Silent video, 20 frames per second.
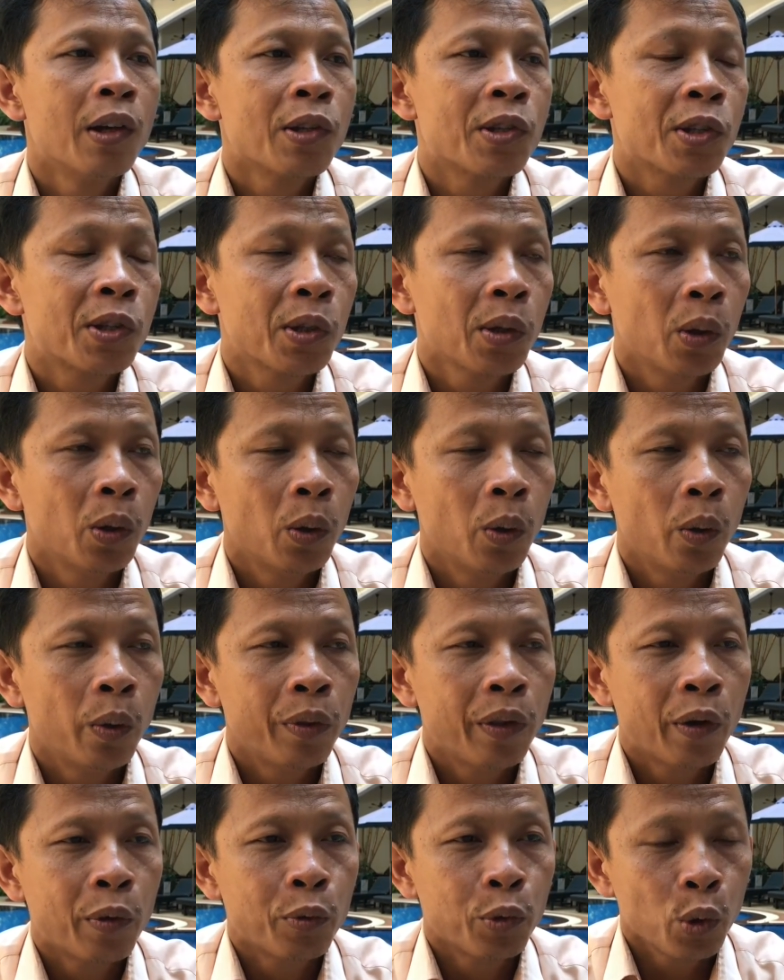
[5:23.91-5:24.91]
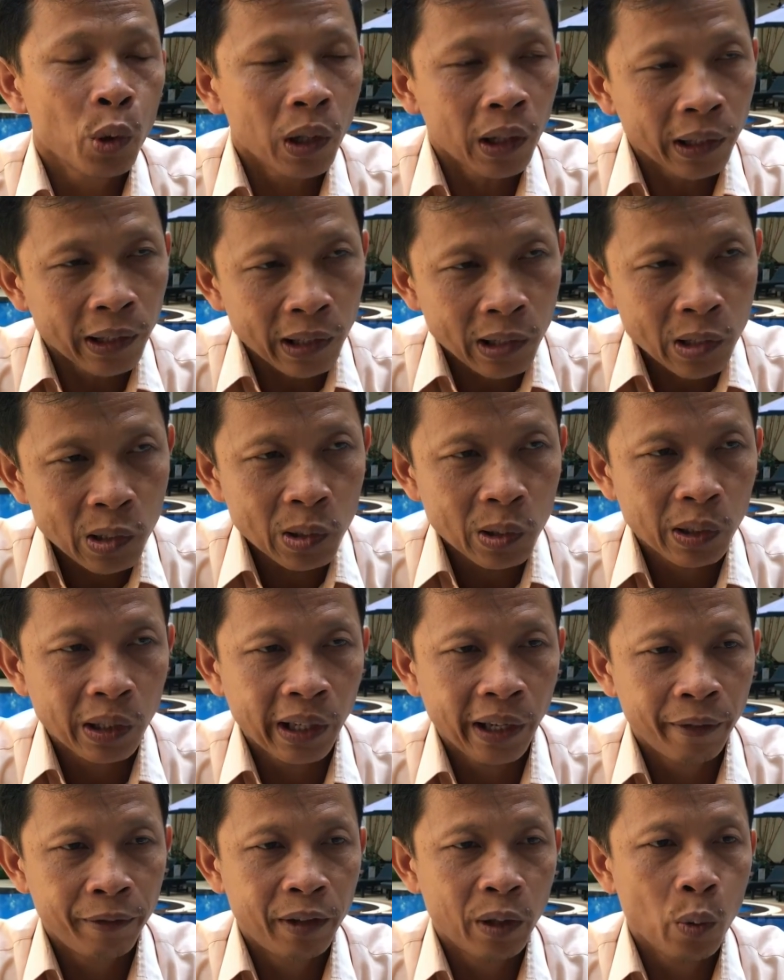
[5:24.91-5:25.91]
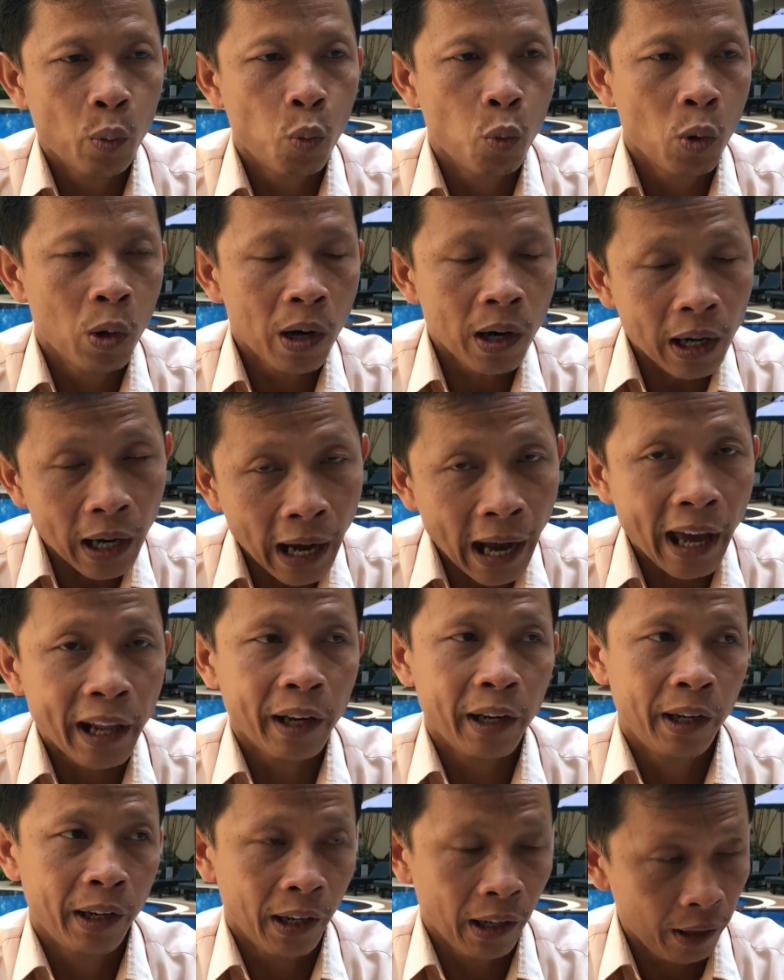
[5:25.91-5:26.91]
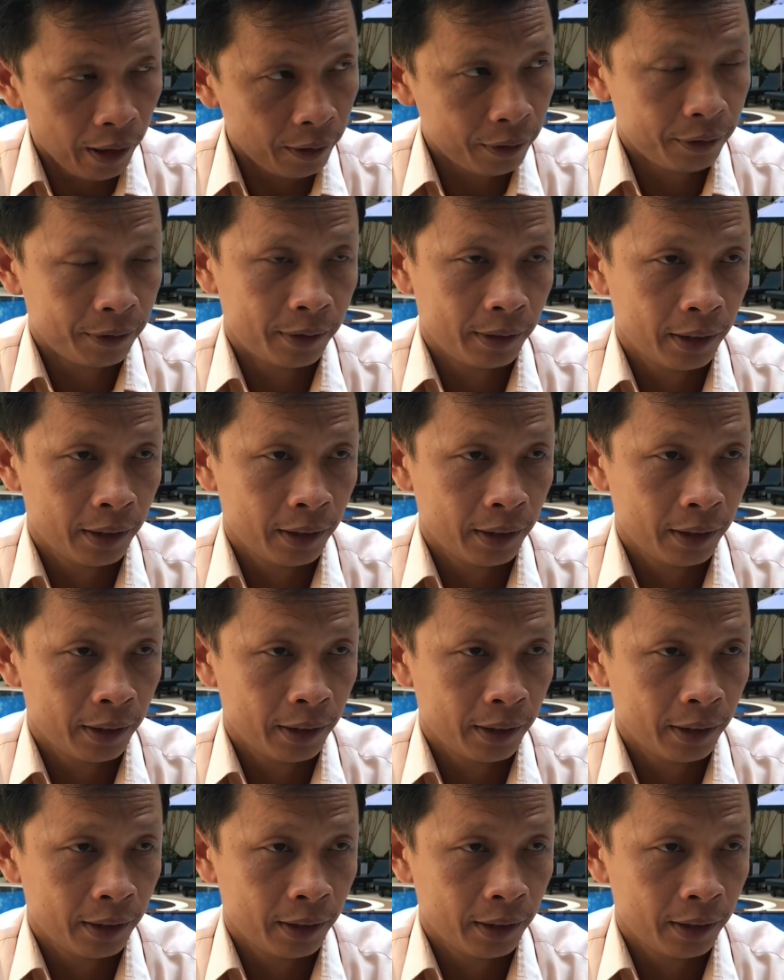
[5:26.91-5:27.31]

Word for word: So the rule is, if they work hard enough,